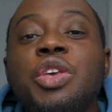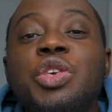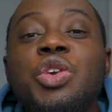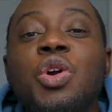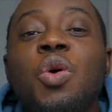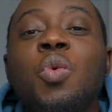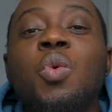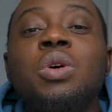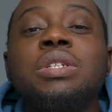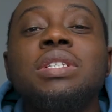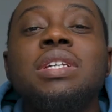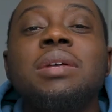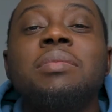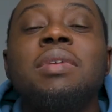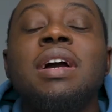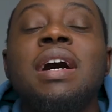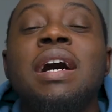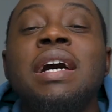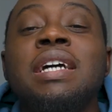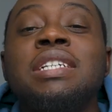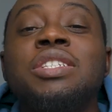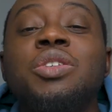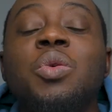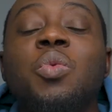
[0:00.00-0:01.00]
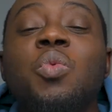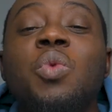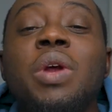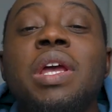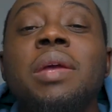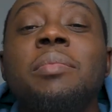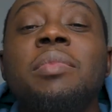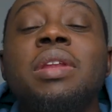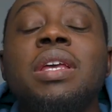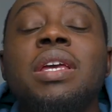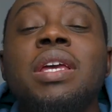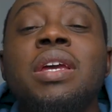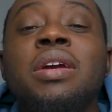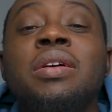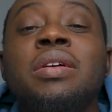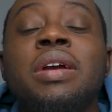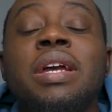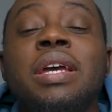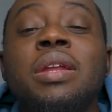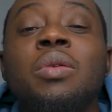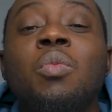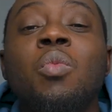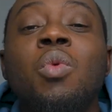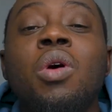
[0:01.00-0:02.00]
Yo, what's up guys, Raymond here
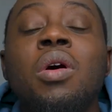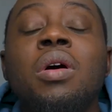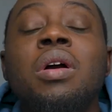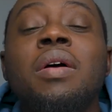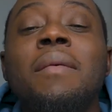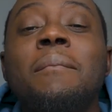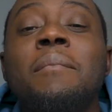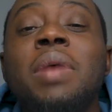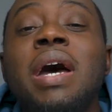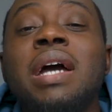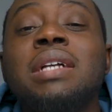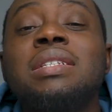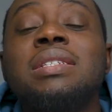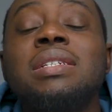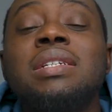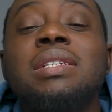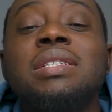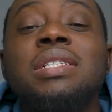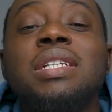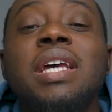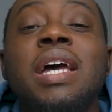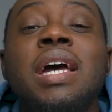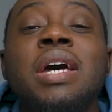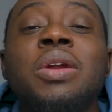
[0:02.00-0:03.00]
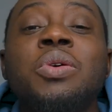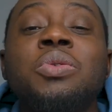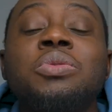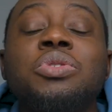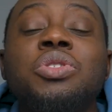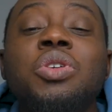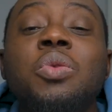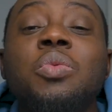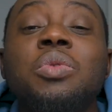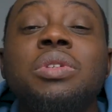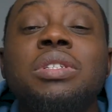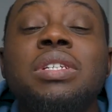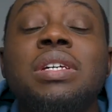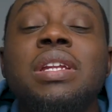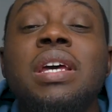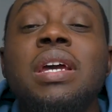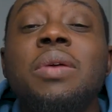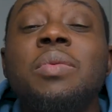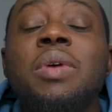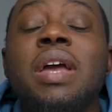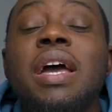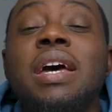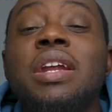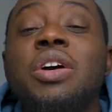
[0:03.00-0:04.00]
and welcome back to the channel. So
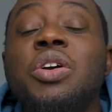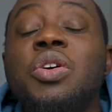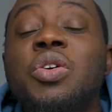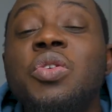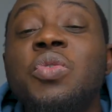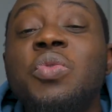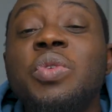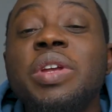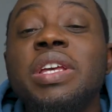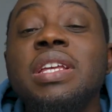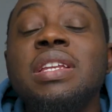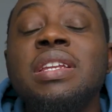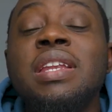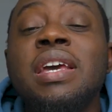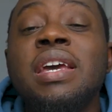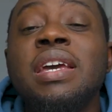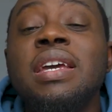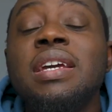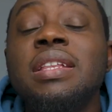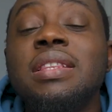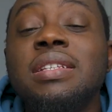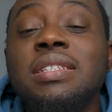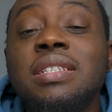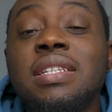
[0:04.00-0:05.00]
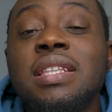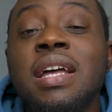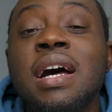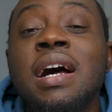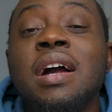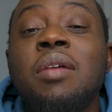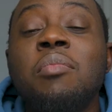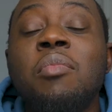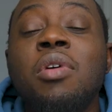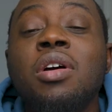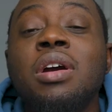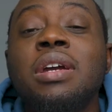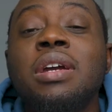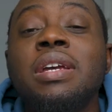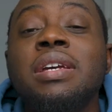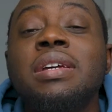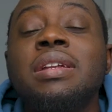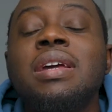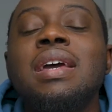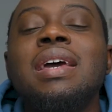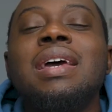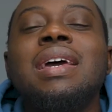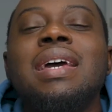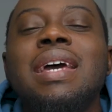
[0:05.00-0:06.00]
today we had a green day in the stock
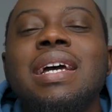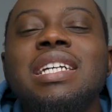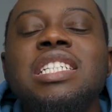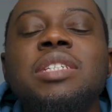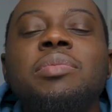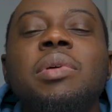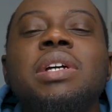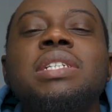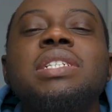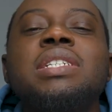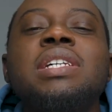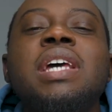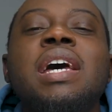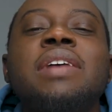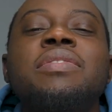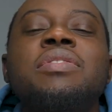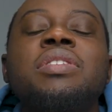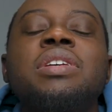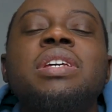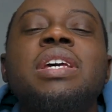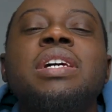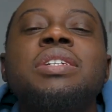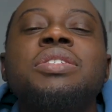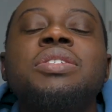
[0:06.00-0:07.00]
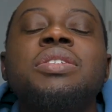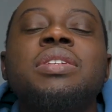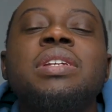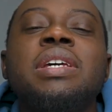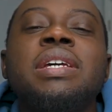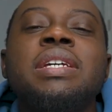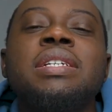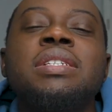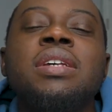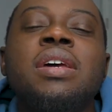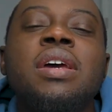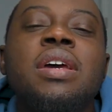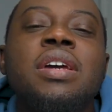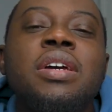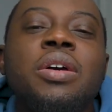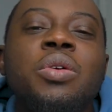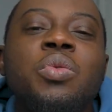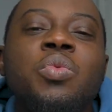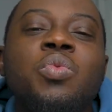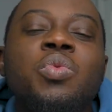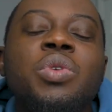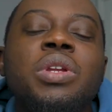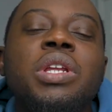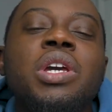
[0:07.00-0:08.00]
market, especially after yesterday's
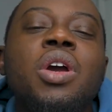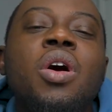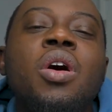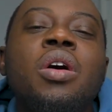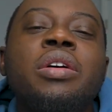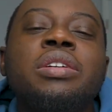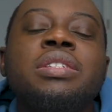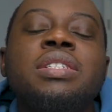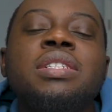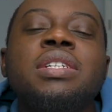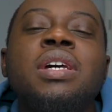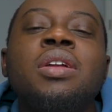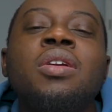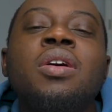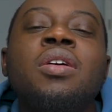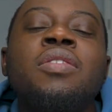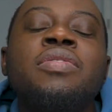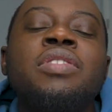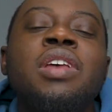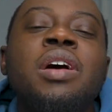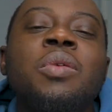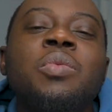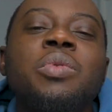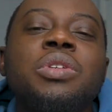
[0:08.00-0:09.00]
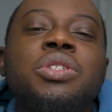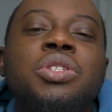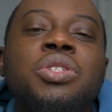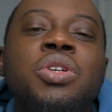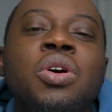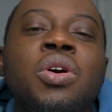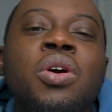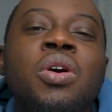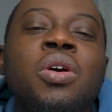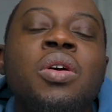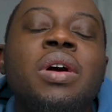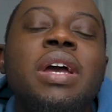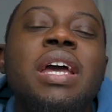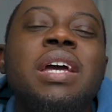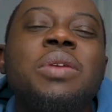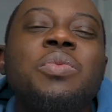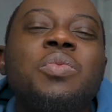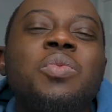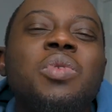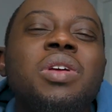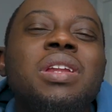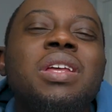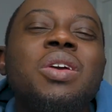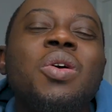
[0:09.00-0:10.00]
really hard sell-off that we saw,
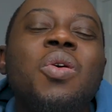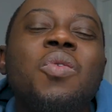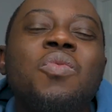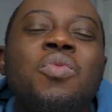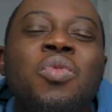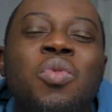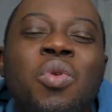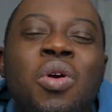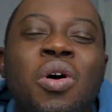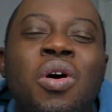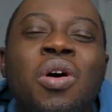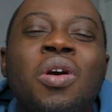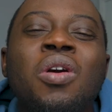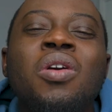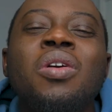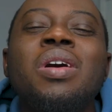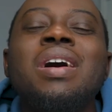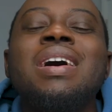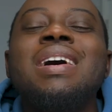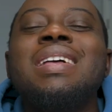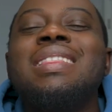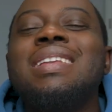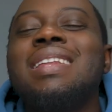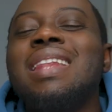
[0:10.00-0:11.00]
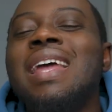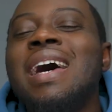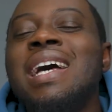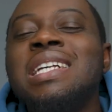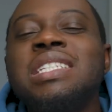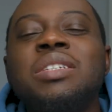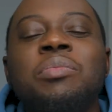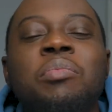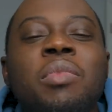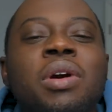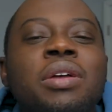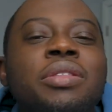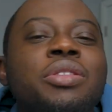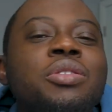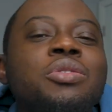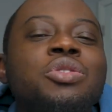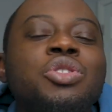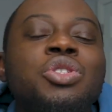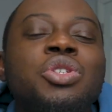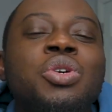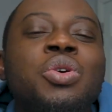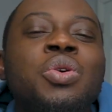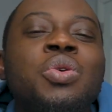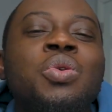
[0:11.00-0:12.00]
and really overall the last month or
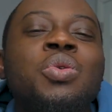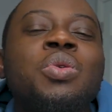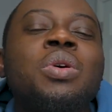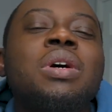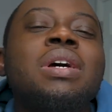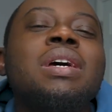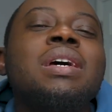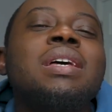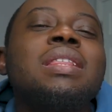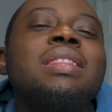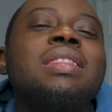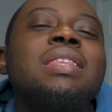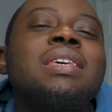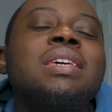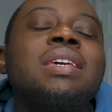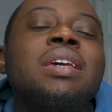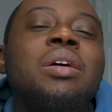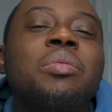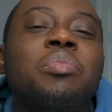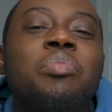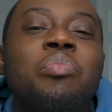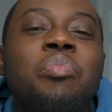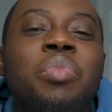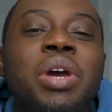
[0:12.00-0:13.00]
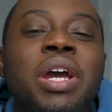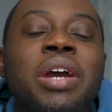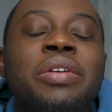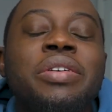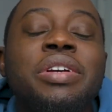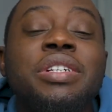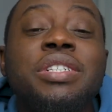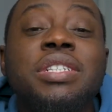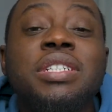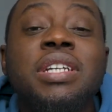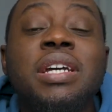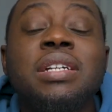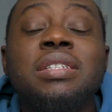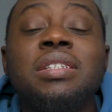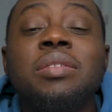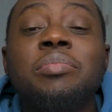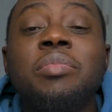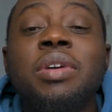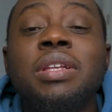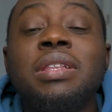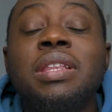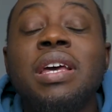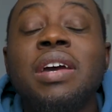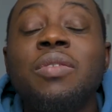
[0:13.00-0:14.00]
so, the bearish
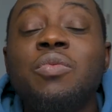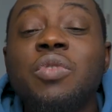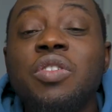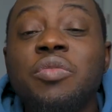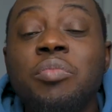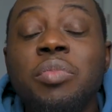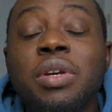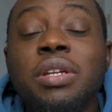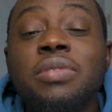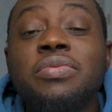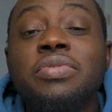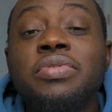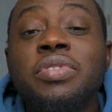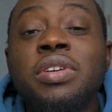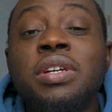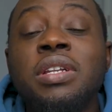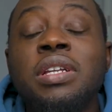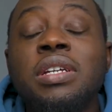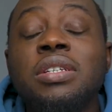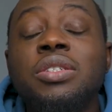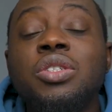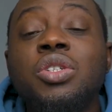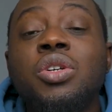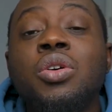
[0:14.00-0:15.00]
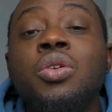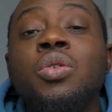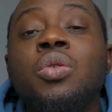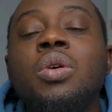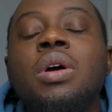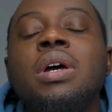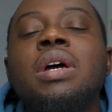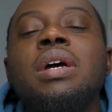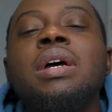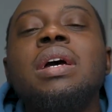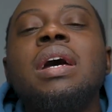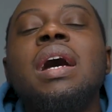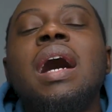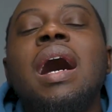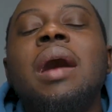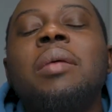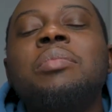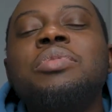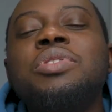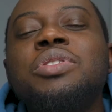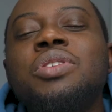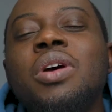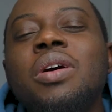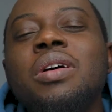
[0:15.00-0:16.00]
sentiment that we've been feeling. So I'm
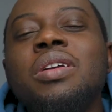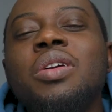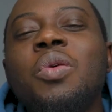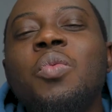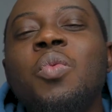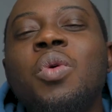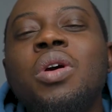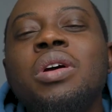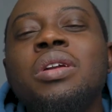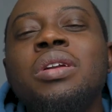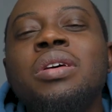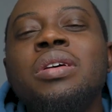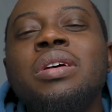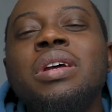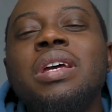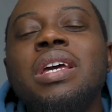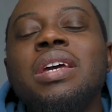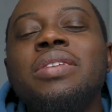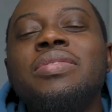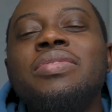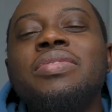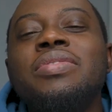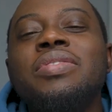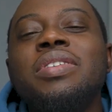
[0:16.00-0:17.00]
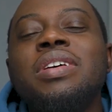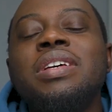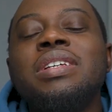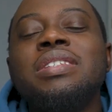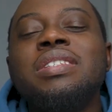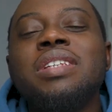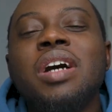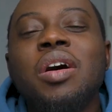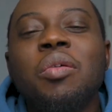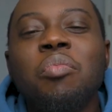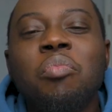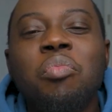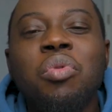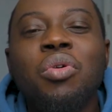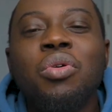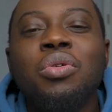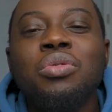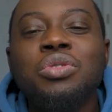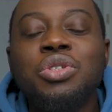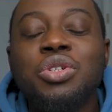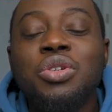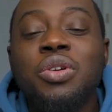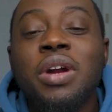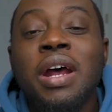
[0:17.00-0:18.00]
starting to wonder if it's a bull
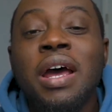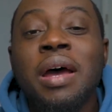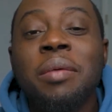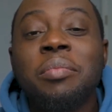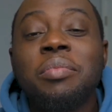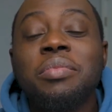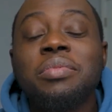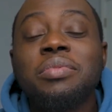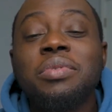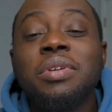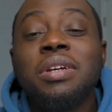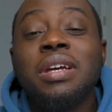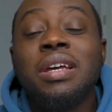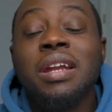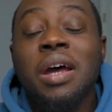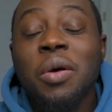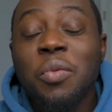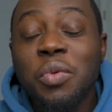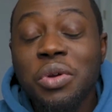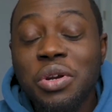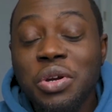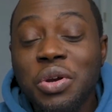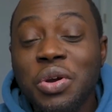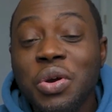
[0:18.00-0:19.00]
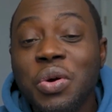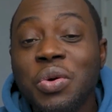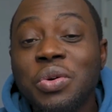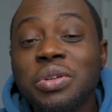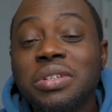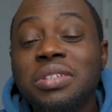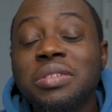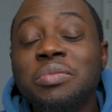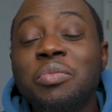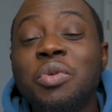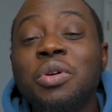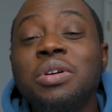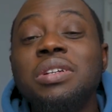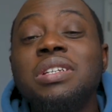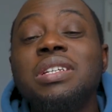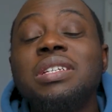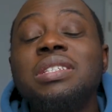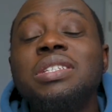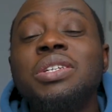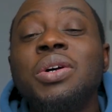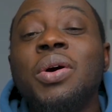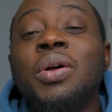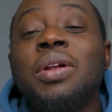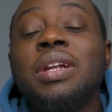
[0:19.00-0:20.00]
trap, and I want to go into more
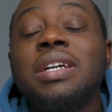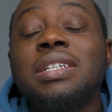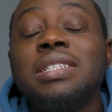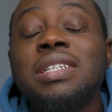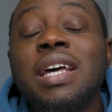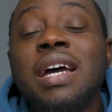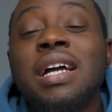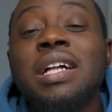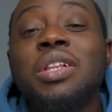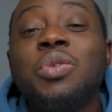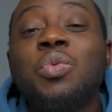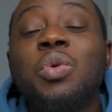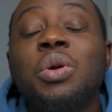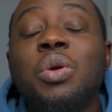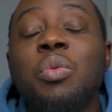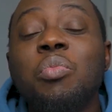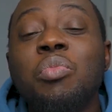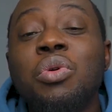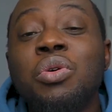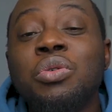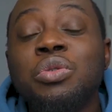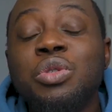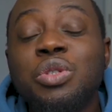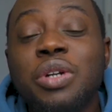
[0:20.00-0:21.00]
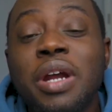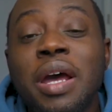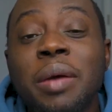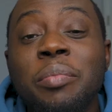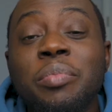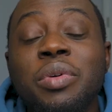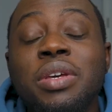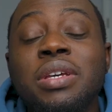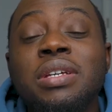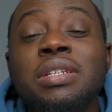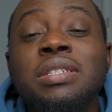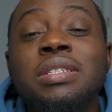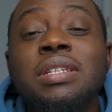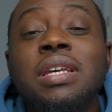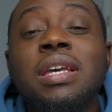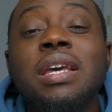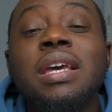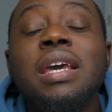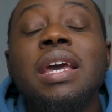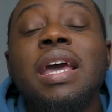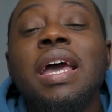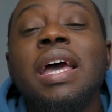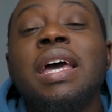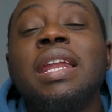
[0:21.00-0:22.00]
detail on exactly what a bull trap is
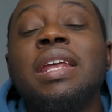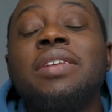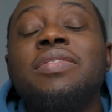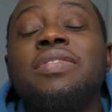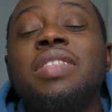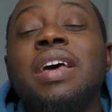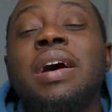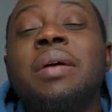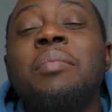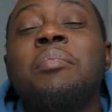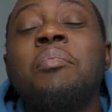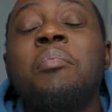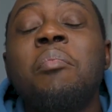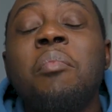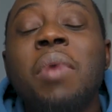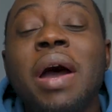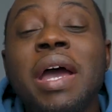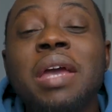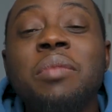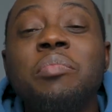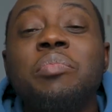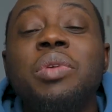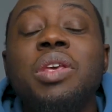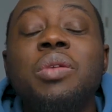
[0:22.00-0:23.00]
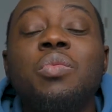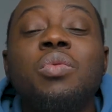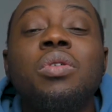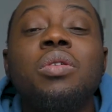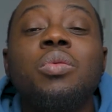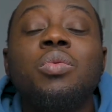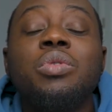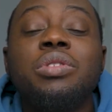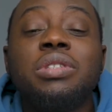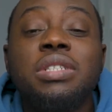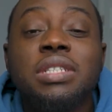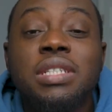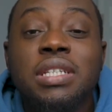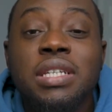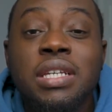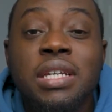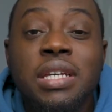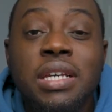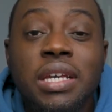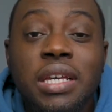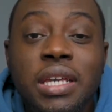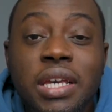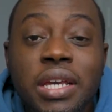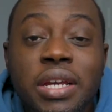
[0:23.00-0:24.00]
and if that might be what we're
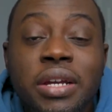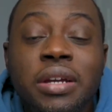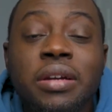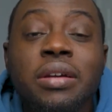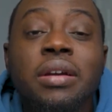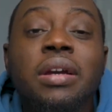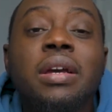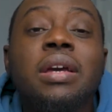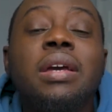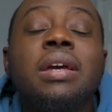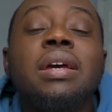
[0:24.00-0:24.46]
seeing here.